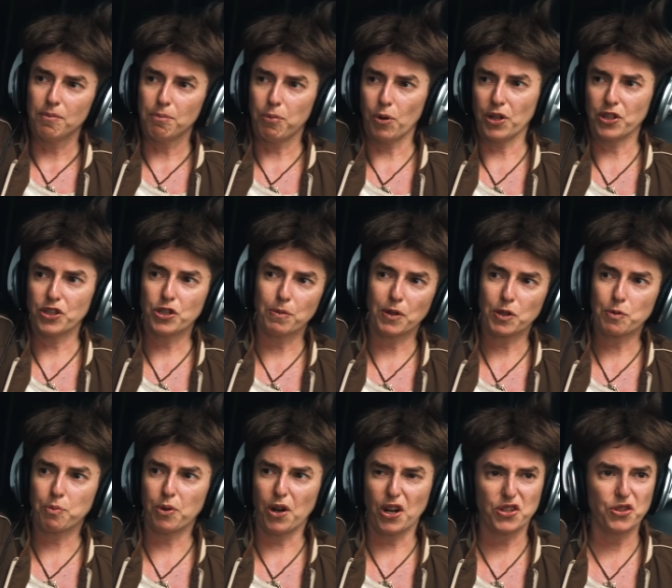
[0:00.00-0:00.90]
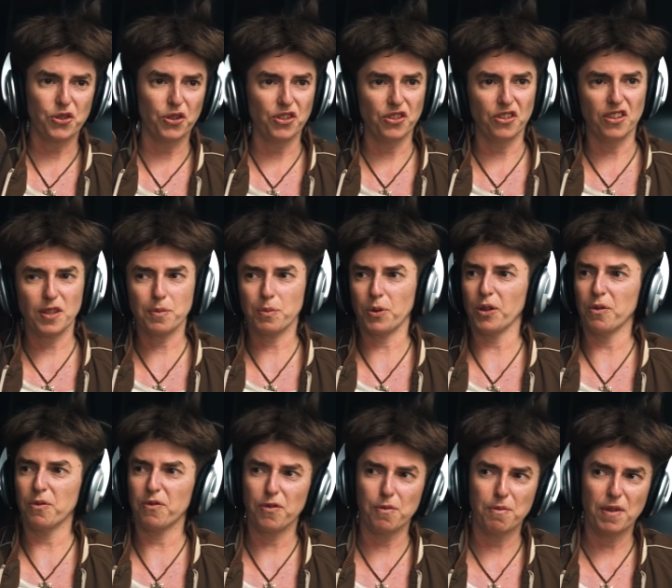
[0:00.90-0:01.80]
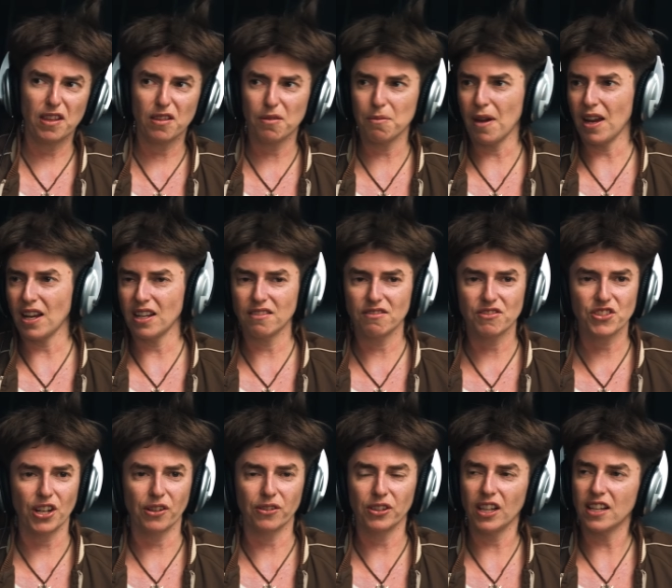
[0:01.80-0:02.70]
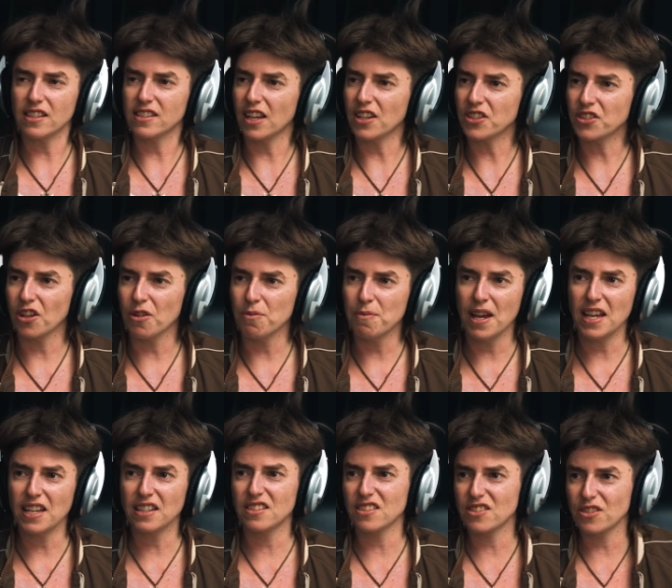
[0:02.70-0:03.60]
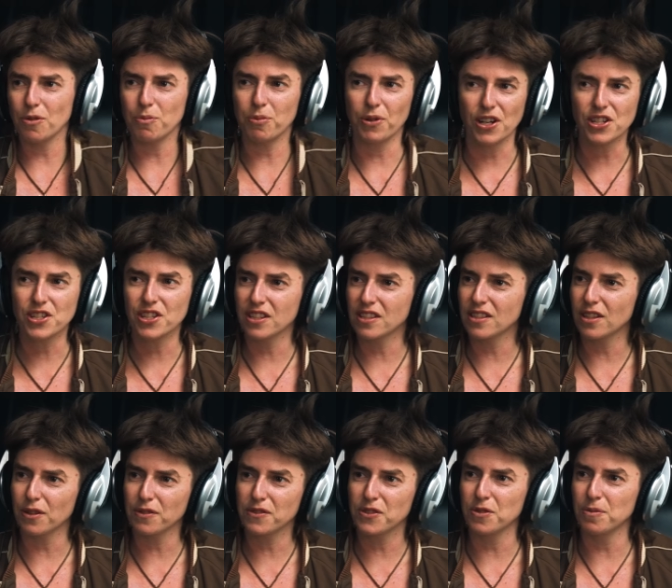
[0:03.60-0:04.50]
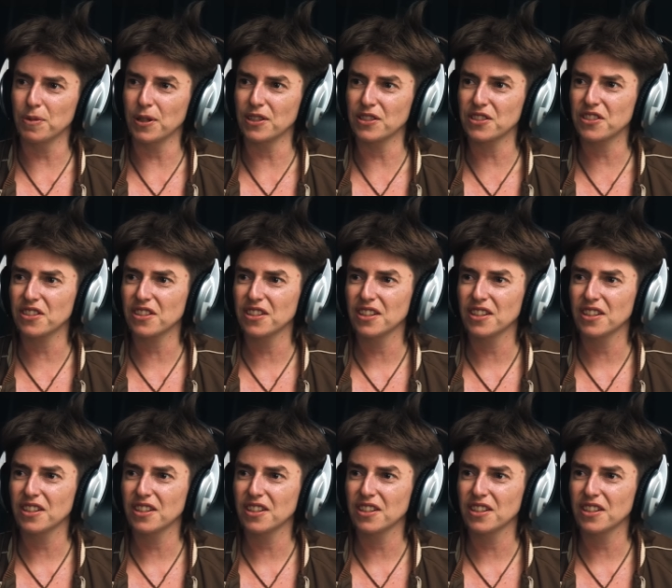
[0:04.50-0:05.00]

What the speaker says: putting too much pressure on you. That's probably for me the main generalization I'll make. Just don't pressure yourself too much.